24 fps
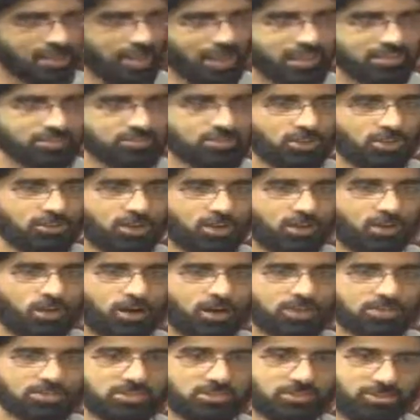and so they
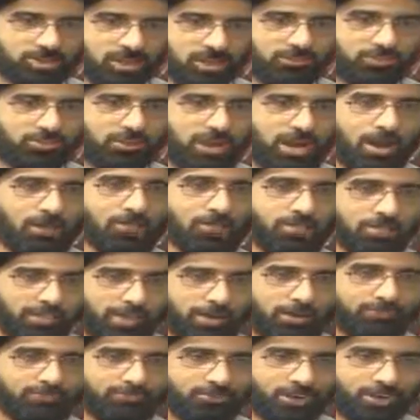want to cover up
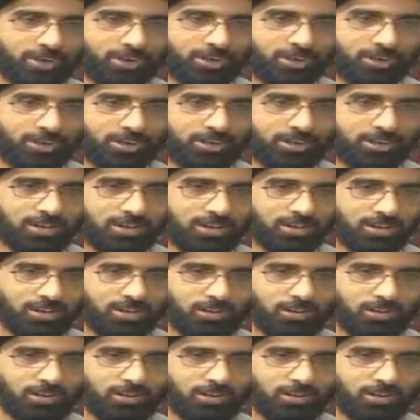their failure